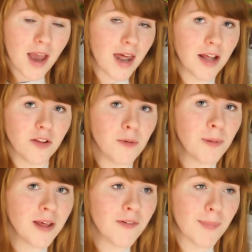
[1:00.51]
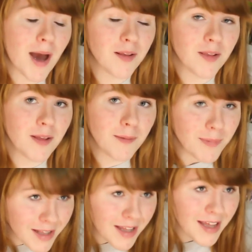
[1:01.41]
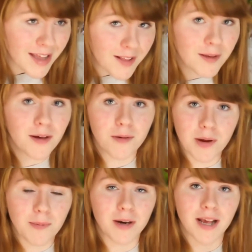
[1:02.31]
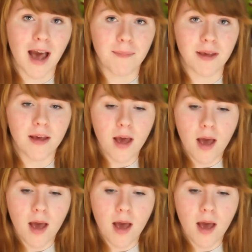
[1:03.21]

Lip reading: and I do believe it possibly is a reprinted copy.